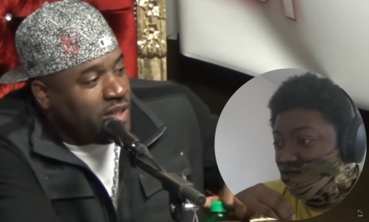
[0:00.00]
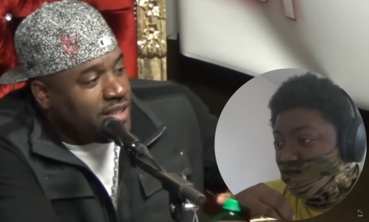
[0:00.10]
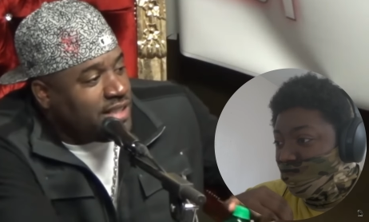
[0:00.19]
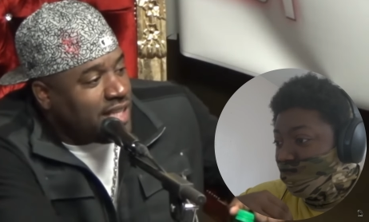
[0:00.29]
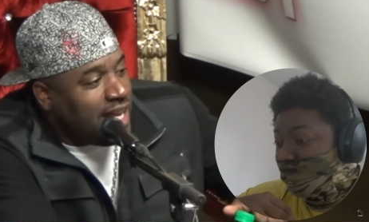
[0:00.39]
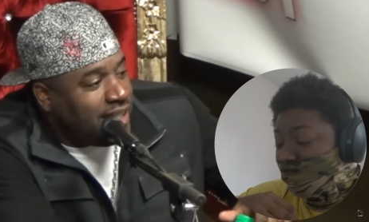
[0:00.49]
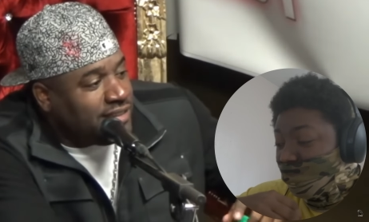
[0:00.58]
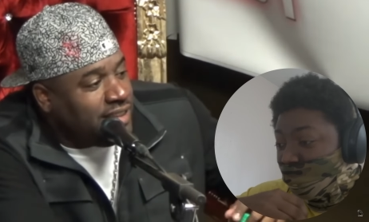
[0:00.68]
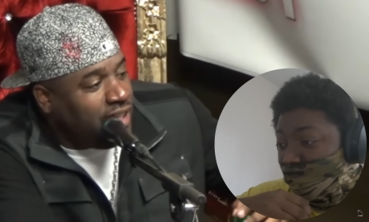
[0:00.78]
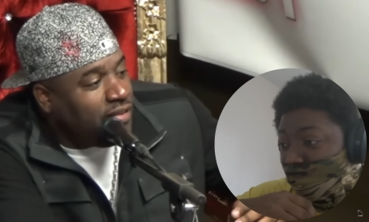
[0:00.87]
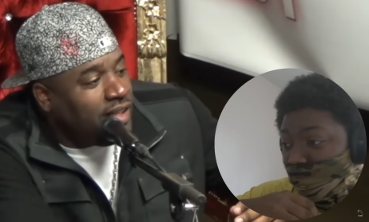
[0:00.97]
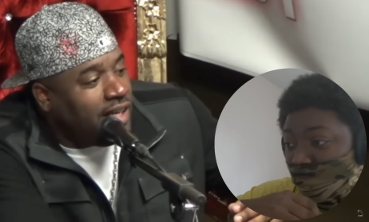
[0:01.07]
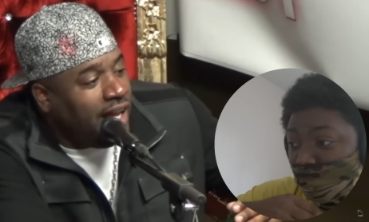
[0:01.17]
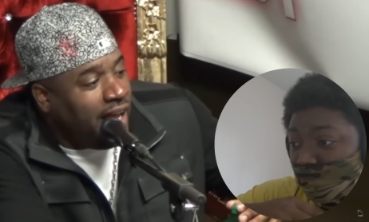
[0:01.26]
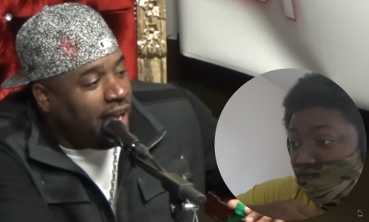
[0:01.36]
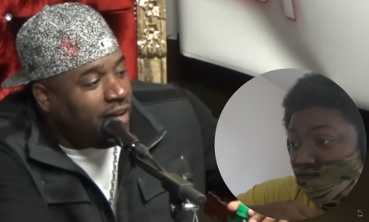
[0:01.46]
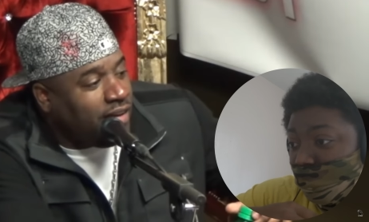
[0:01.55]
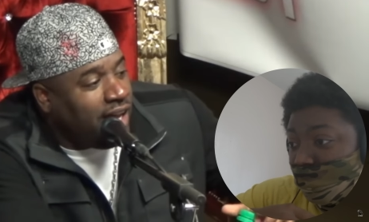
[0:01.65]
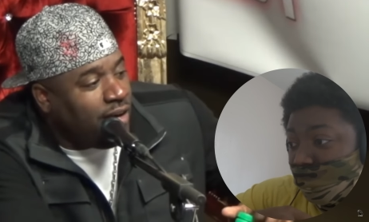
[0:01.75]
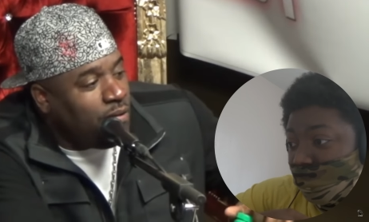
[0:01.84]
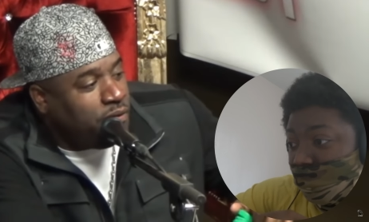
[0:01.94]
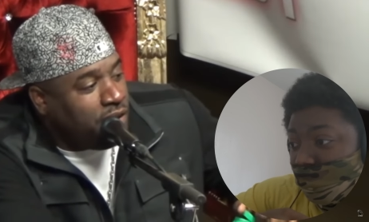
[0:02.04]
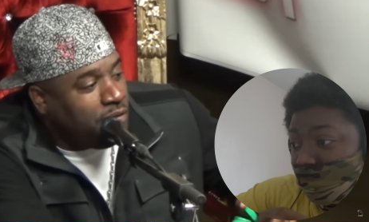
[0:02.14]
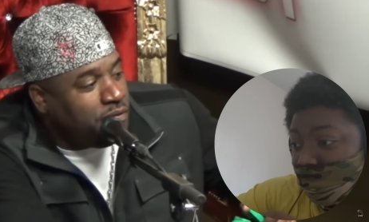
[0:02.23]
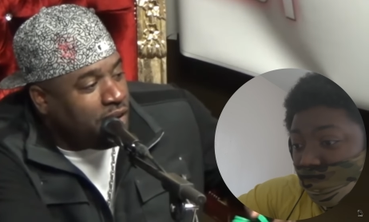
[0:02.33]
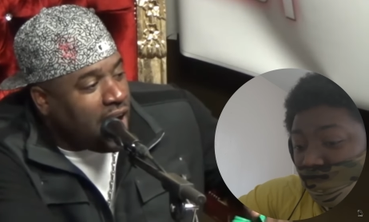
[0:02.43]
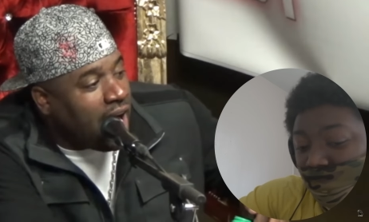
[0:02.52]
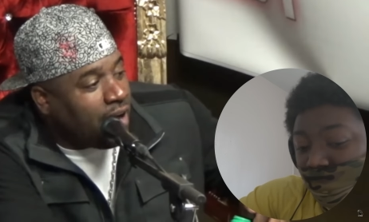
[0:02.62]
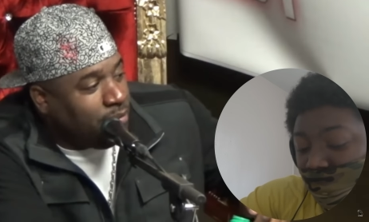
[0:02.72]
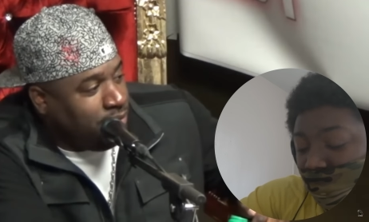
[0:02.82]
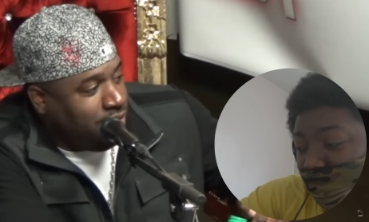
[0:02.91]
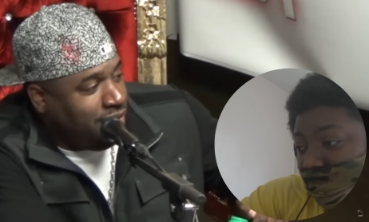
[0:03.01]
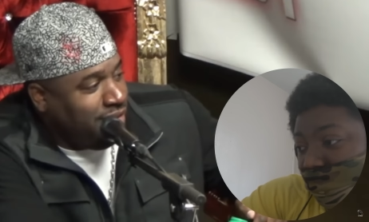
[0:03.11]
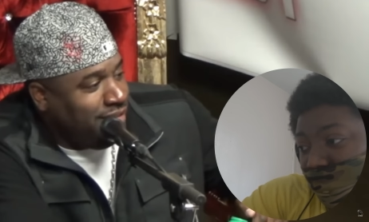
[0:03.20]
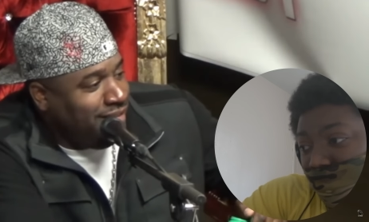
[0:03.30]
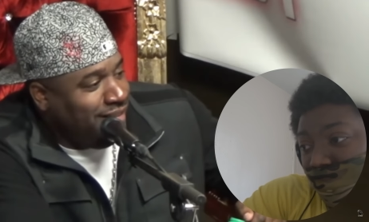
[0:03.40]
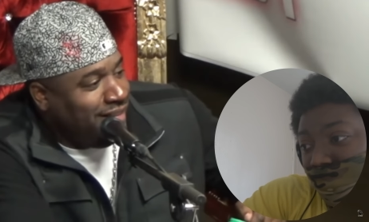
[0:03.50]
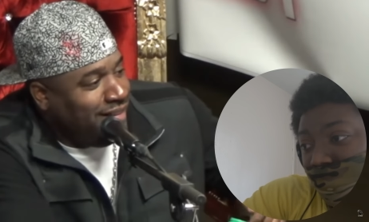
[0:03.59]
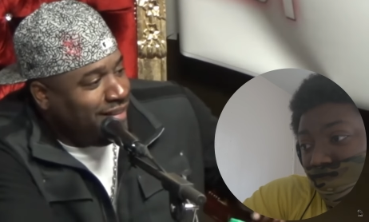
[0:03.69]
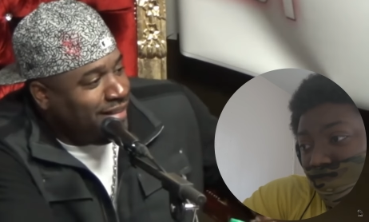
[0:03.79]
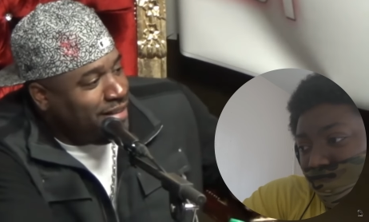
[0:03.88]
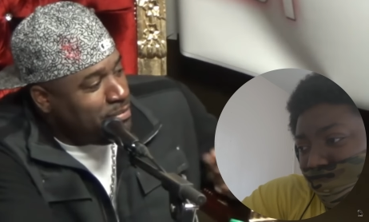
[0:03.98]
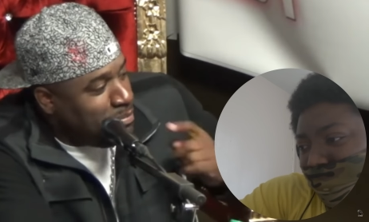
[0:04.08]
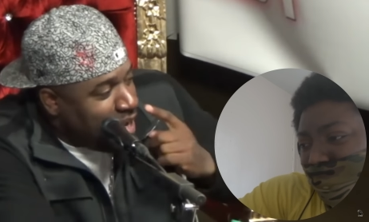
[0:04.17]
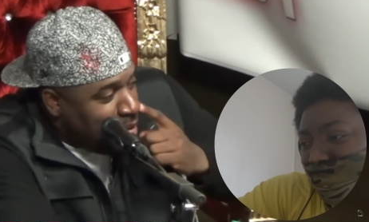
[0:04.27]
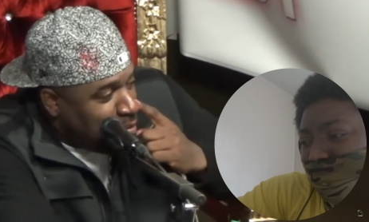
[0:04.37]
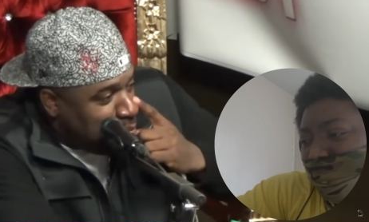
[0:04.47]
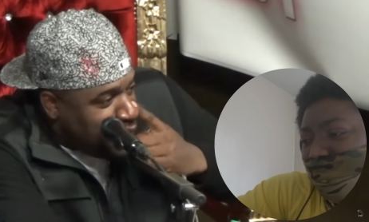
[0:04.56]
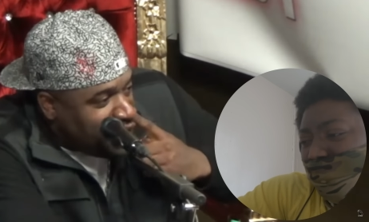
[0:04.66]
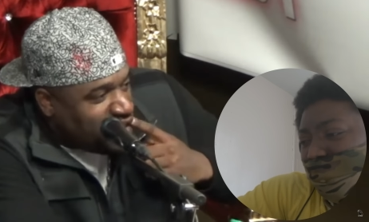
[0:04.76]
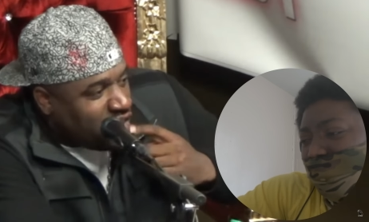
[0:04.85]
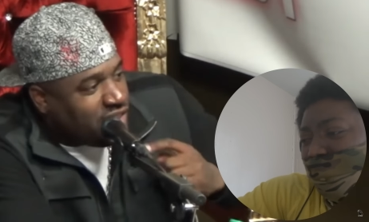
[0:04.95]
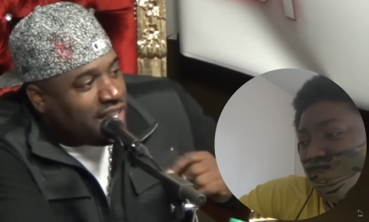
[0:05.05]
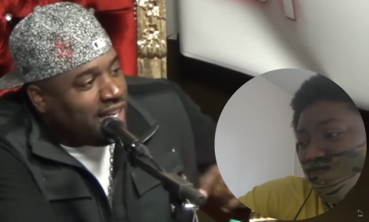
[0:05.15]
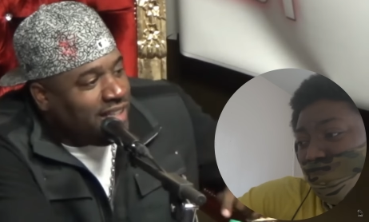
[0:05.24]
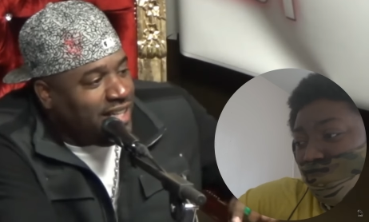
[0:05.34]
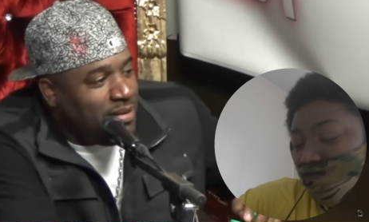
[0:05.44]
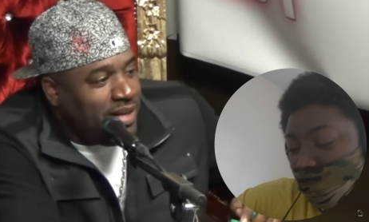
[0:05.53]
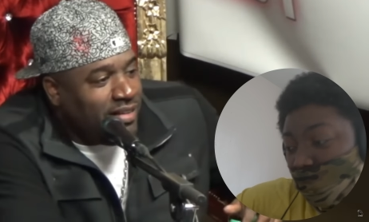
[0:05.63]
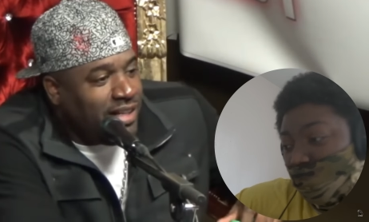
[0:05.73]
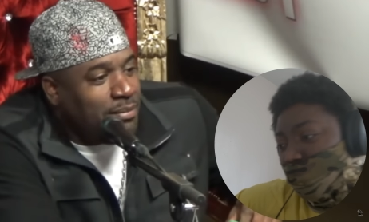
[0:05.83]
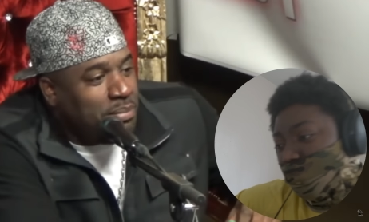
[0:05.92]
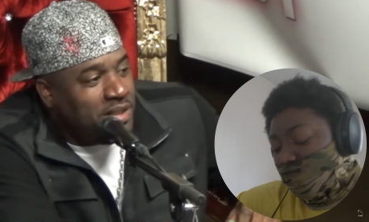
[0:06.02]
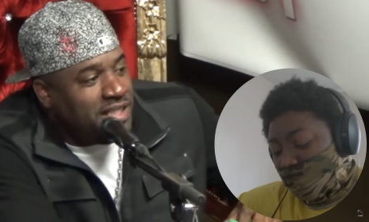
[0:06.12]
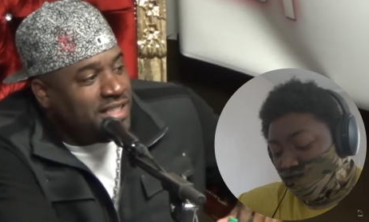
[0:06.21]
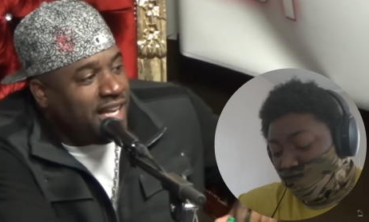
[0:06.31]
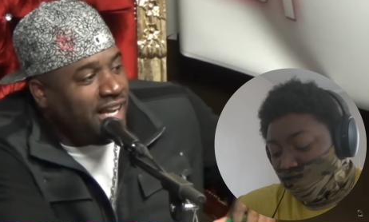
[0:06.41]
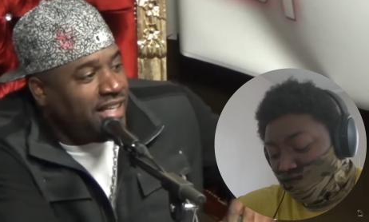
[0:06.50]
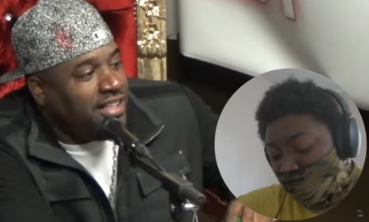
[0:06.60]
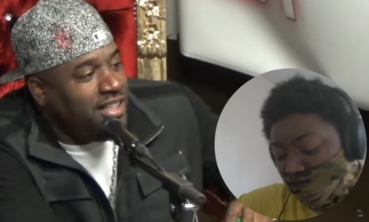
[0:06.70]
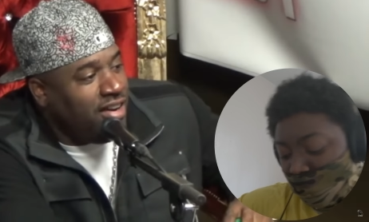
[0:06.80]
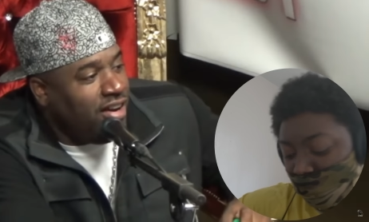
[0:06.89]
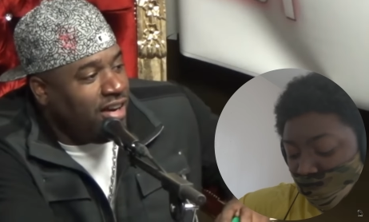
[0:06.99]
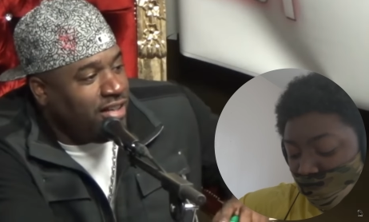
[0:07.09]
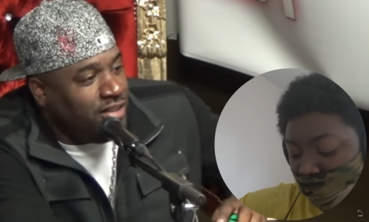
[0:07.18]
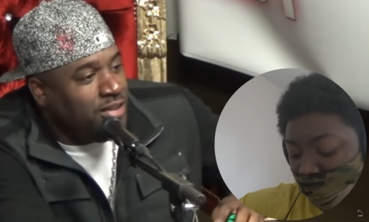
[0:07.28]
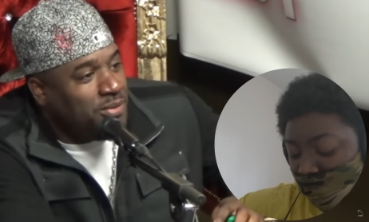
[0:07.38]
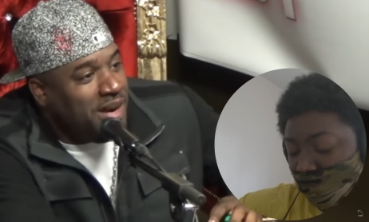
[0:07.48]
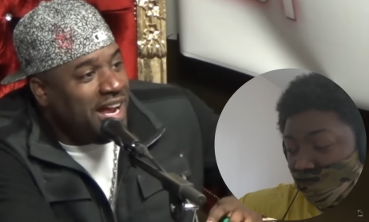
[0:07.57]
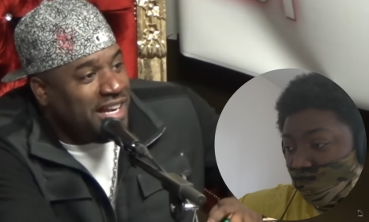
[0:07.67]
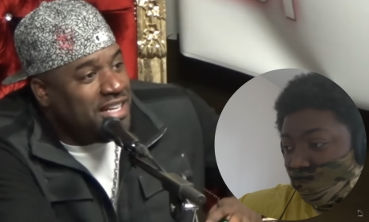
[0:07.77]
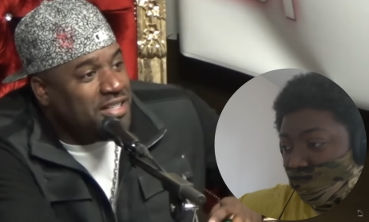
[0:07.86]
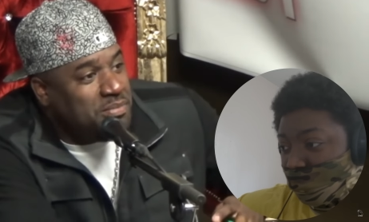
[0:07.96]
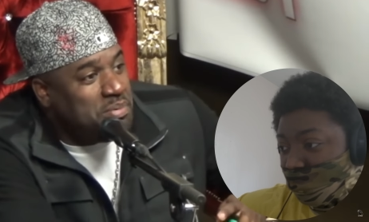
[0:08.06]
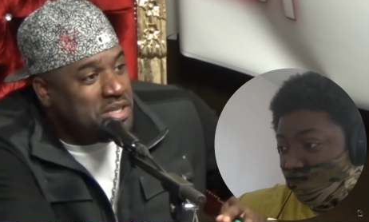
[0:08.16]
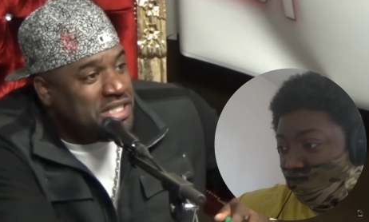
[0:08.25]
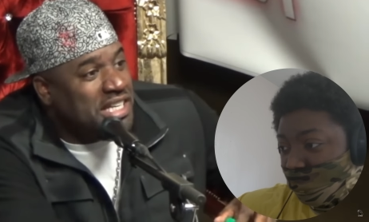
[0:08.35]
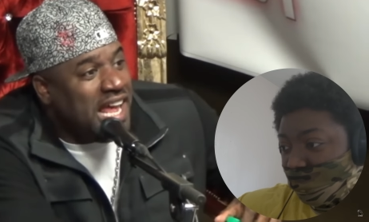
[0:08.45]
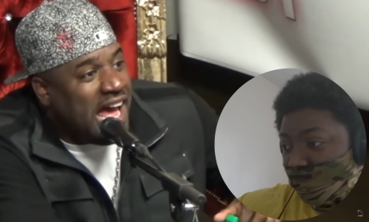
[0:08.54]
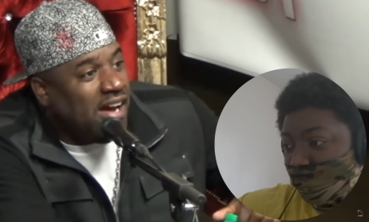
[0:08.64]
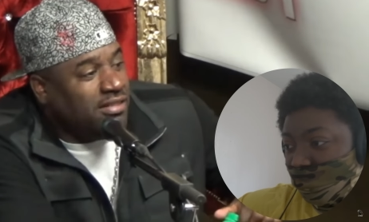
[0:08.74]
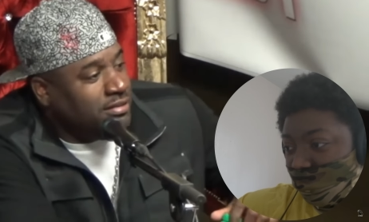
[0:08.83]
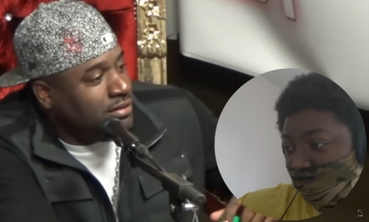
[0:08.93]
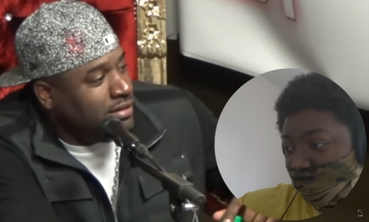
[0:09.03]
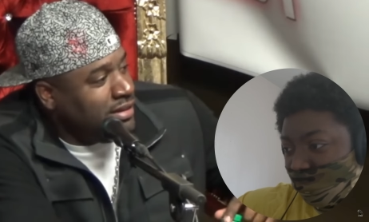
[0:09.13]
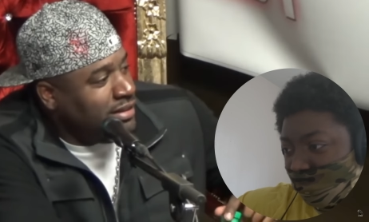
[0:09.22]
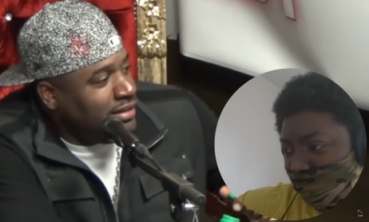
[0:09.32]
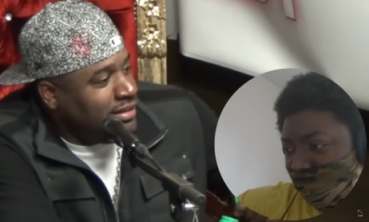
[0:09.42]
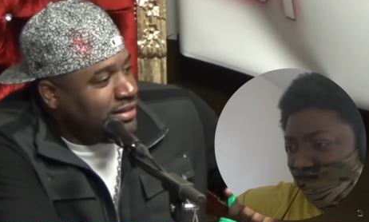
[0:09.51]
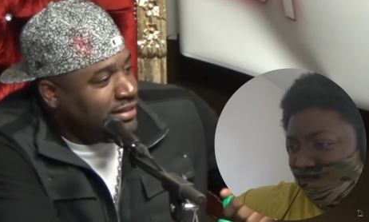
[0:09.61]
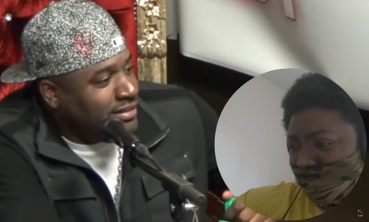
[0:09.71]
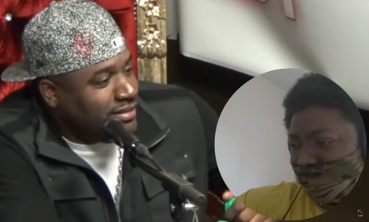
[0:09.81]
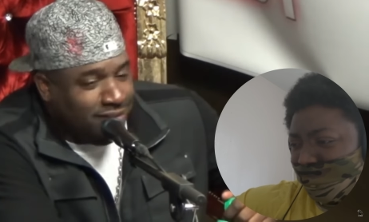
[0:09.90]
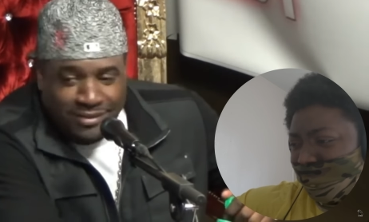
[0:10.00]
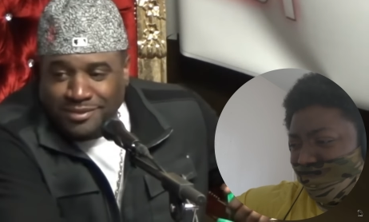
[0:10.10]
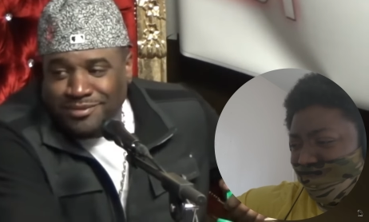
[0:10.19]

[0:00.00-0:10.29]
Speaker 1: wear size 11 and a half, got on flip flops. You know what? Them Bama bitches, damn it! After I put this hay in the yarn, you can ride this pussy out. Oh, oh